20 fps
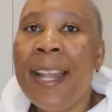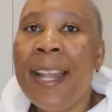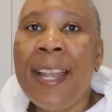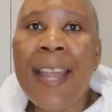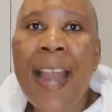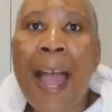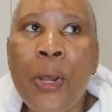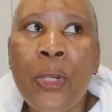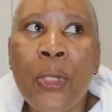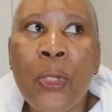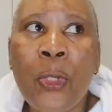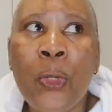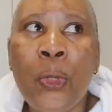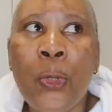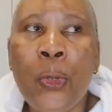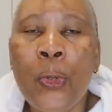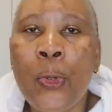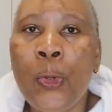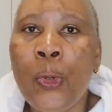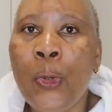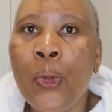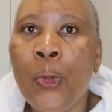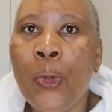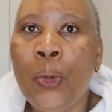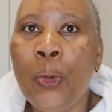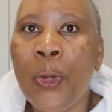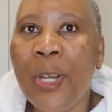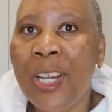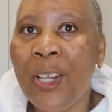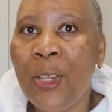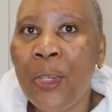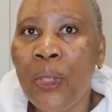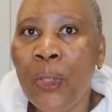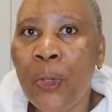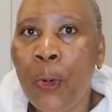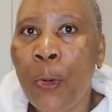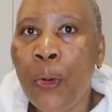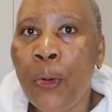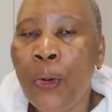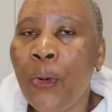I'm going to quickly
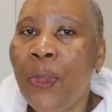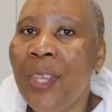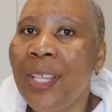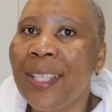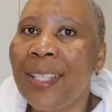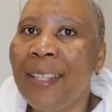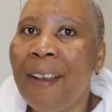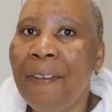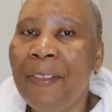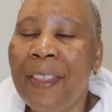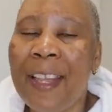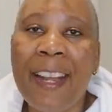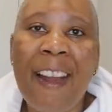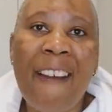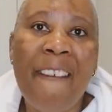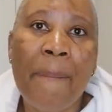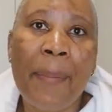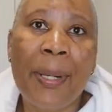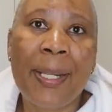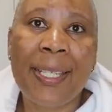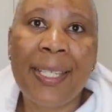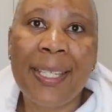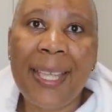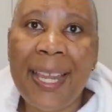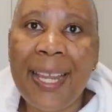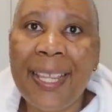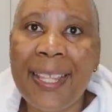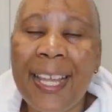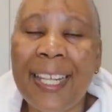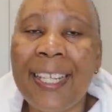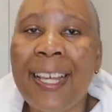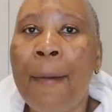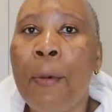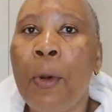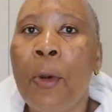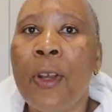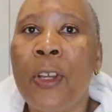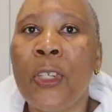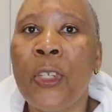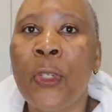show you the stuff that I've been saying that
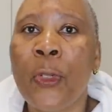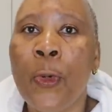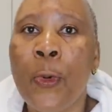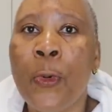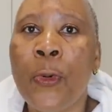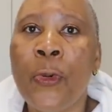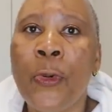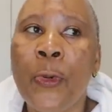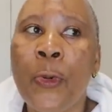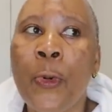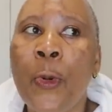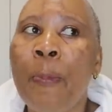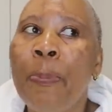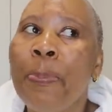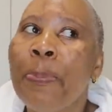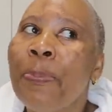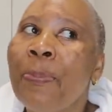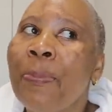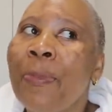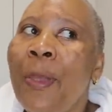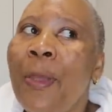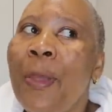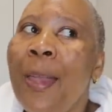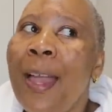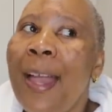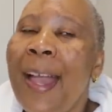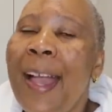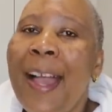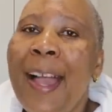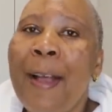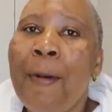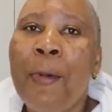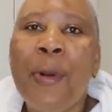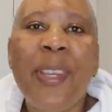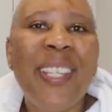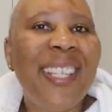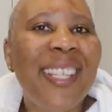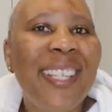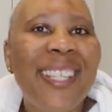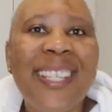I'm gonna show you,
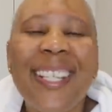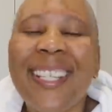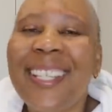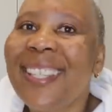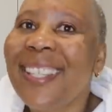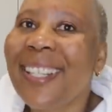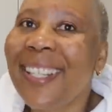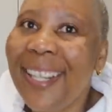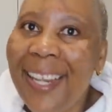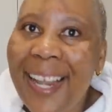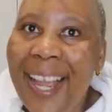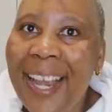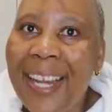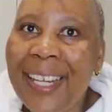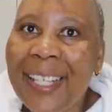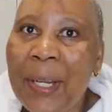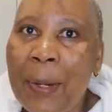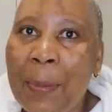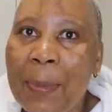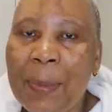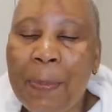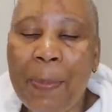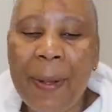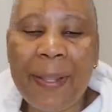which is just 3 items.